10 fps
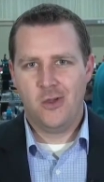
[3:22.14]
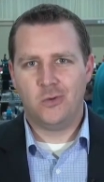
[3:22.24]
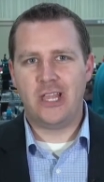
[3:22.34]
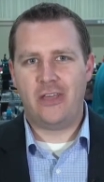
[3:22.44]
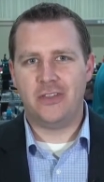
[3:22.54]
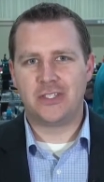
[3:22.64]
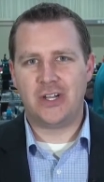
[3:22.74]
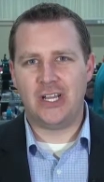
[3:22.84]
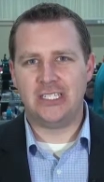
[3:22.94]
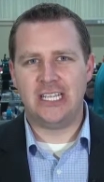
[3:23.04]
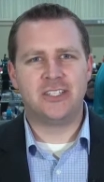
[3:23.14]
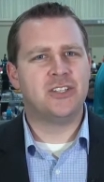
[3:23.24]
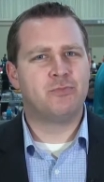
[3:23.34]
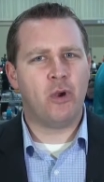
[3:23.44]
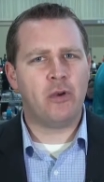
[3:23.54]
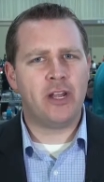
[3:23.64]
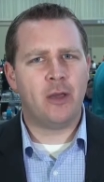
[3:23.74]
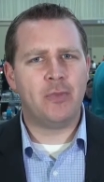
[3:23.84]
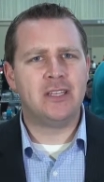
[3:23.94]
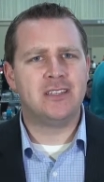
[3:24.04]
Well, now this contest is broken
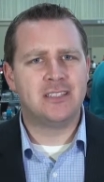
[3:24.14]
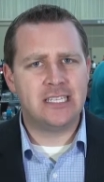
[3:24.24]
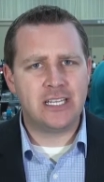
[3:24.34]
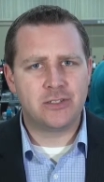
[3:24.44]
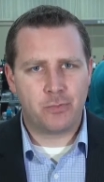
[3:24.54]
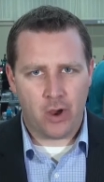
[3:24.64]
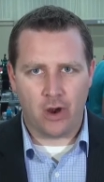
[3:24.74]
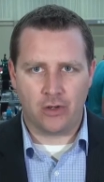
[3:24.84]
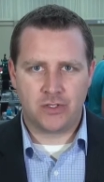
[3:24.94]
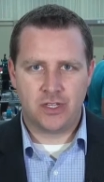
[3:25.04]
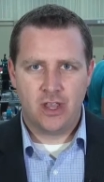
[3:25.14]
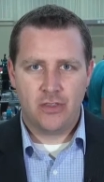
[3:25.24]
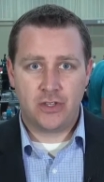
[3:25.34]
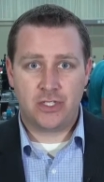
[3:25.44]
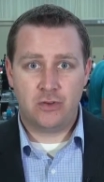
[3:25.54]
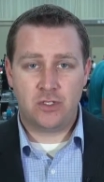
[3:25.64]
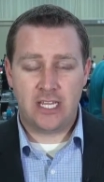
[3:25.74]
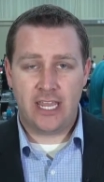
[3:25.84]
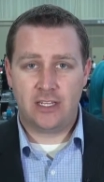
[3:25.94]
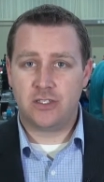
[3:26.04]
up into six parts. The student
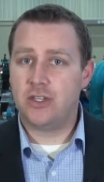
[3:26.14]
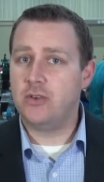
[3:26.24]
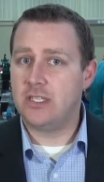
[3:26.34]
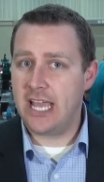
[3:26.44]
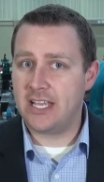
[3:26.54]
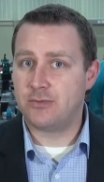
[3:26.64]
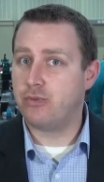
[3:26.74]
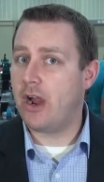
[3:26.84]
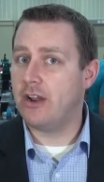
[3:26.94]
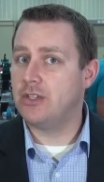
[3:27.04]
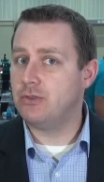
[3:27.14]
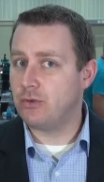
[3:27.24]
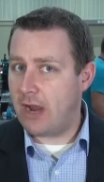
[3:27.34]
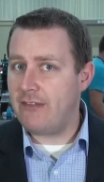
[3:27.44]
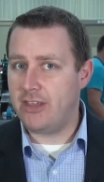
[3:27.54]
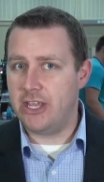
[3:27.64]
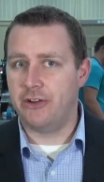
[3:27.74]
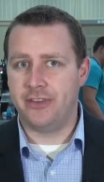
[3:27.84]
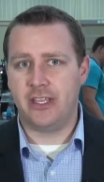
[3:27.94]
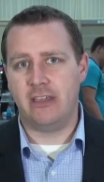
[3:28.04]
takes two tests prior to arriving
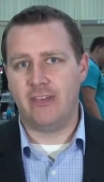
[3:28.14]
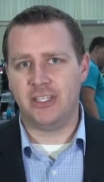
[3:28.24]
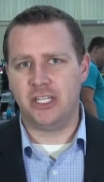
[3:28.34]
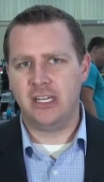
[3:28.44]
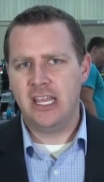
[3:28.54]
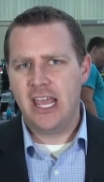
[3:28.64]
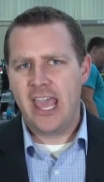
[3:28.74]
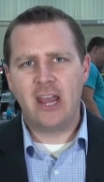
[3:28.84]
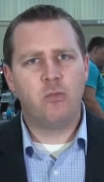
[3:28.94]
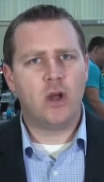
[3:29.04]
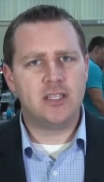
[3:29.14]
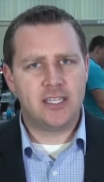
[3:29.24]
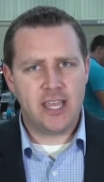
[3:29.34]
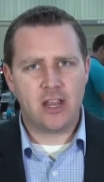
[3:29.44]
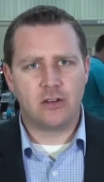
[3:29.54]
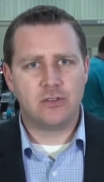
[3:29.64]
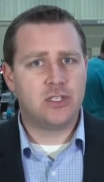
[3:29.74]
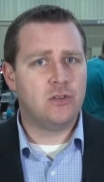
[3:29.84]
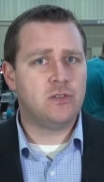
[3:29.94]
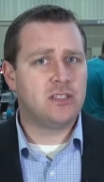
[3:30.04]
here at the convention, and once here,
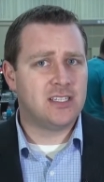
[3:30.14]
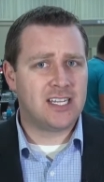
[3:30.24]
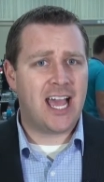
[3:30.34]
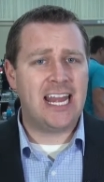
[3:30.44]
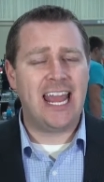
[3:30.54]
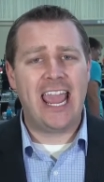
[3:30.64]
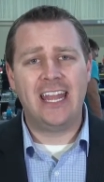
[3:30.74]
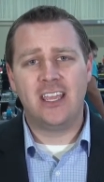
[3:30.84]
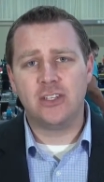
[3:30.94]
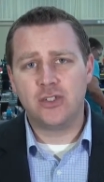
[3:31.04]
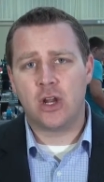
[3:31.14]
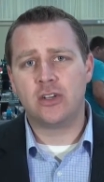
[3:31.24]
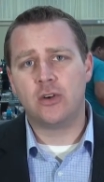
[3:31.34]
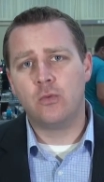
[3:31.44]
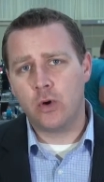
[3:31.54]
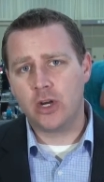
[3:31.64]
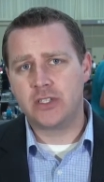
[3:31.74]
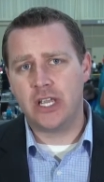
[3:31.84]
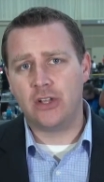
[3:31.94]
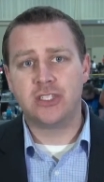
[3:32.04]
students design and construct a work
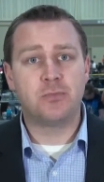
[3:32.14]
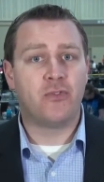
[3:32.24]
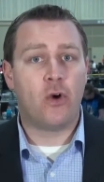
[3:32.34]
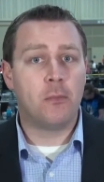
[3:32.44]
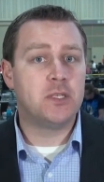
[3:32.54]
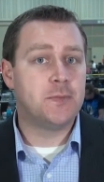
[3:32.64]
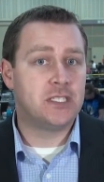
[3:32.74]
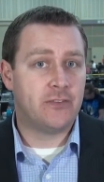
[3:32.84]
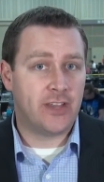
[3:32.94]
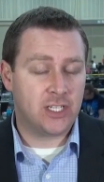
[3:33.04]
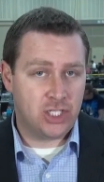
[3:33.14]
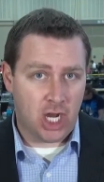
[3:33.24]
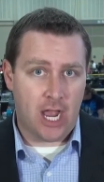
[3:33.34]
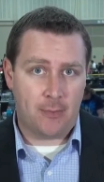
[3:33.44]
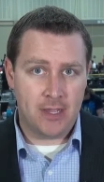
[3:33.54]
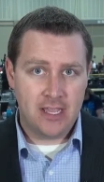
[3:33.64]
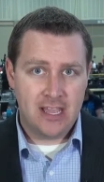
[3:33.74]
cell to perform a specific job.